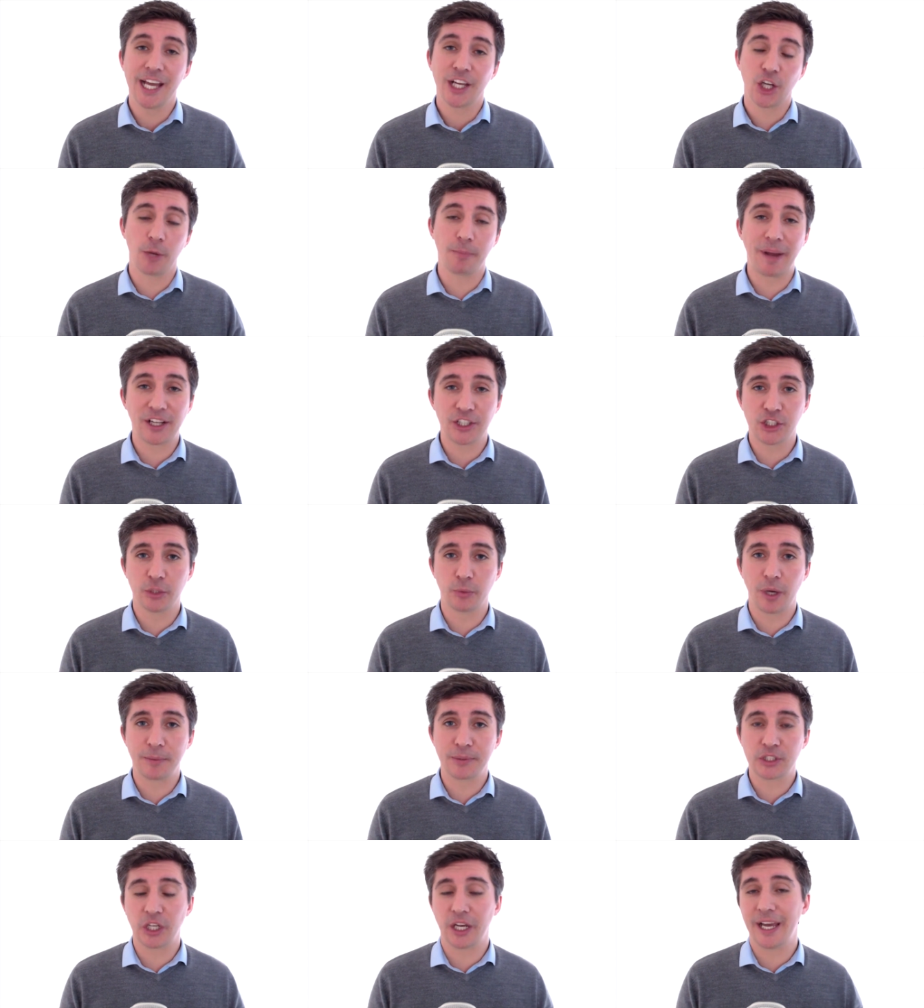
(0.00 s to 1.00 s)
go back to your
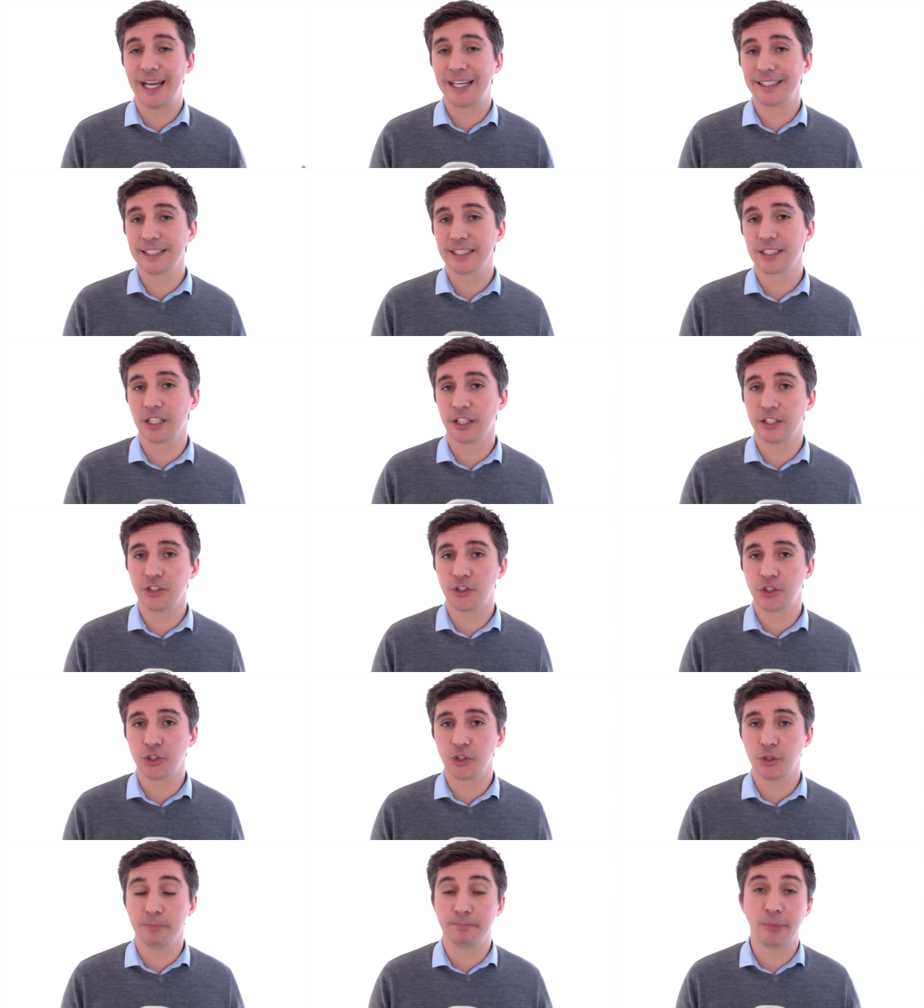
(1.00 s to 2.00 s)
website and decide
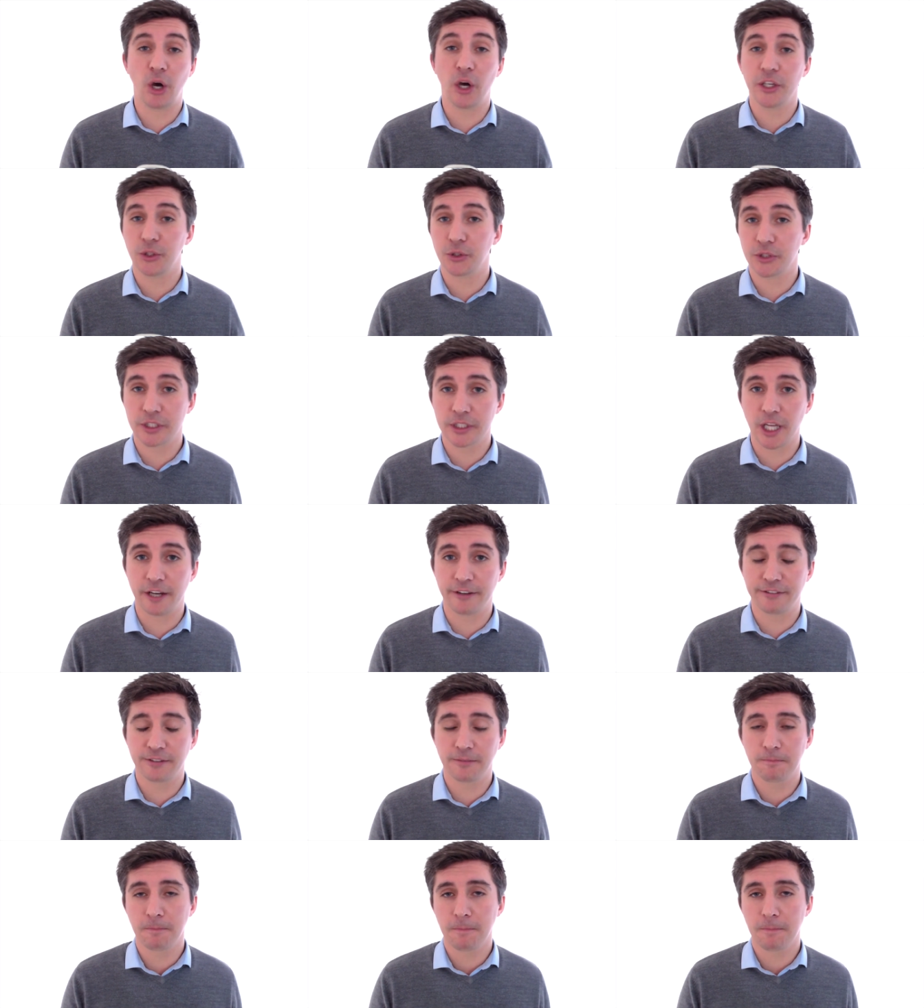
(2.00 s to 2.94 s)
to buy your stuff.